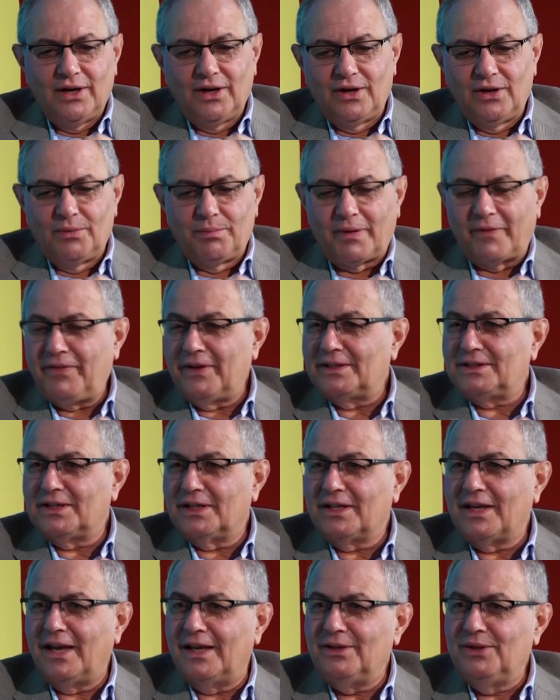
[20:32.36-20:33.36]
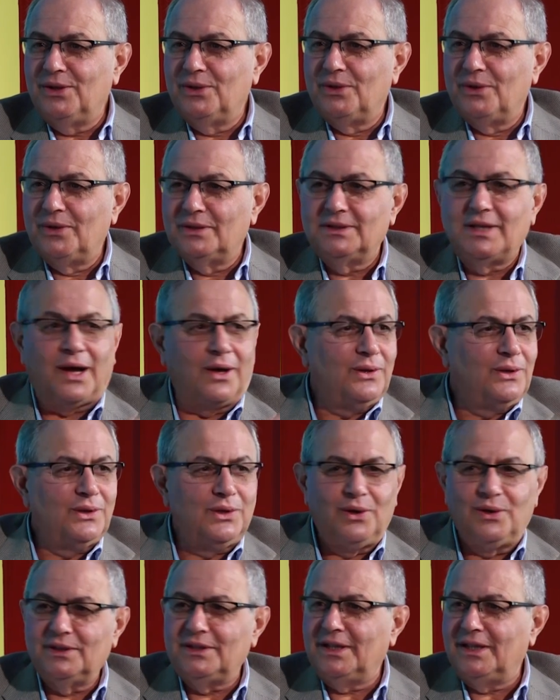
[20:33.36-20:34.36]
oh, professor, can you
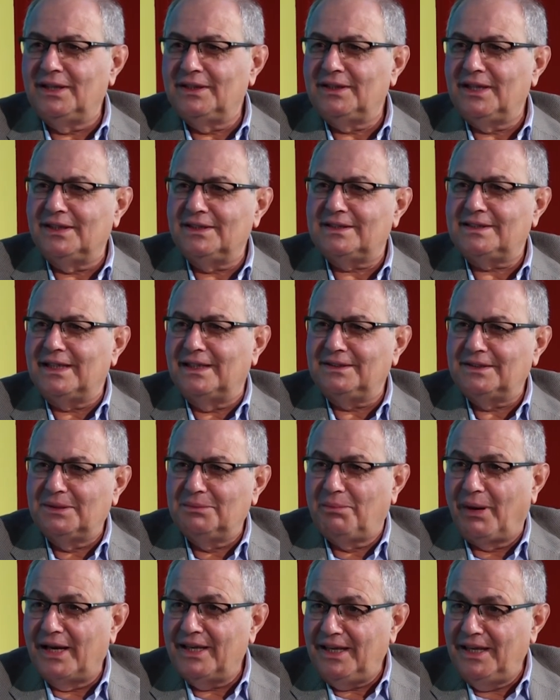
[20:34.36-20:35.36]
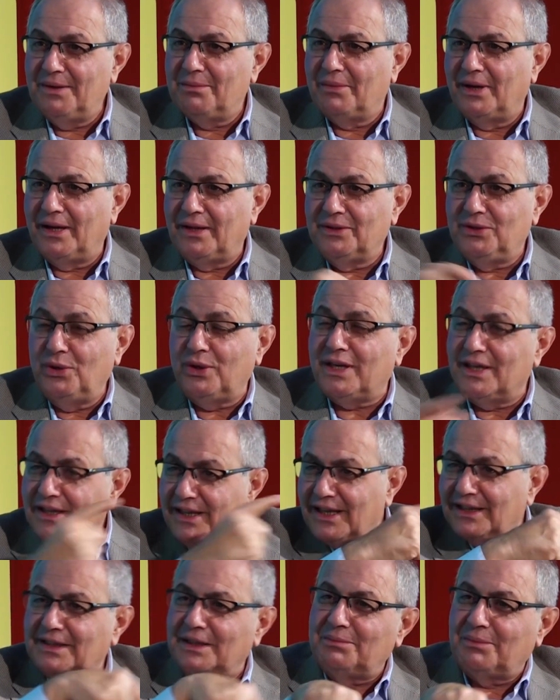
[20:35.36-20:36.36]
download it and send it by email? You
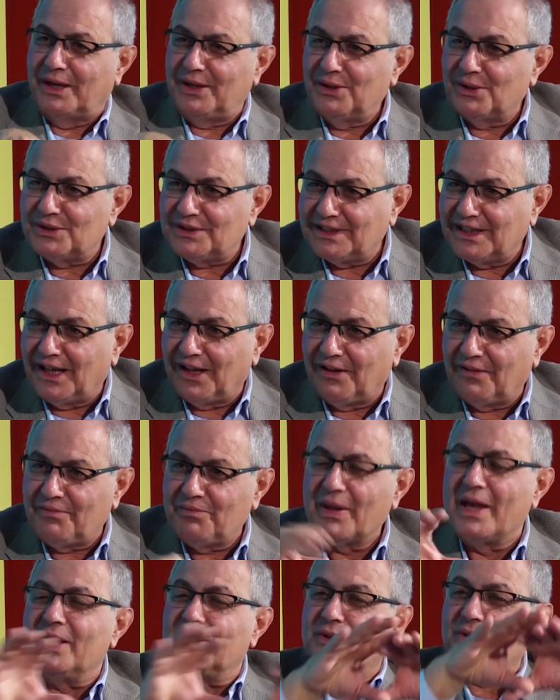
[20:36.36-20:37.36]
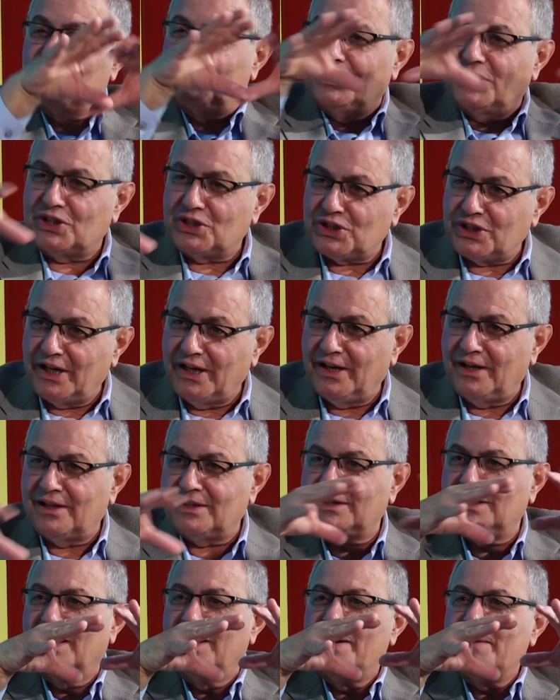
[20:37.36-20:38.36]
can get it by yourself through the
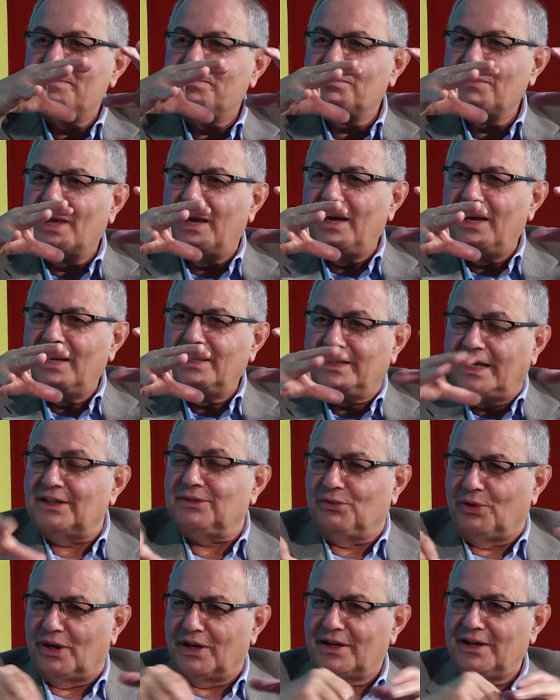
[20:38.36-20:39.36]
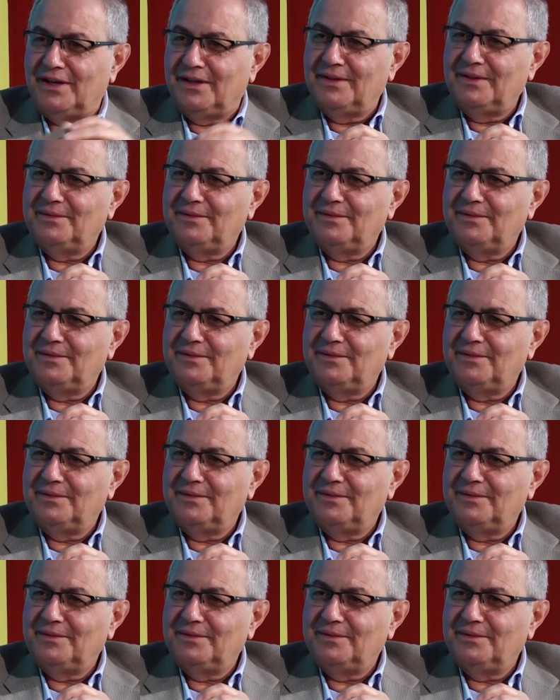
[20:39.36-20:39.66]
shared network.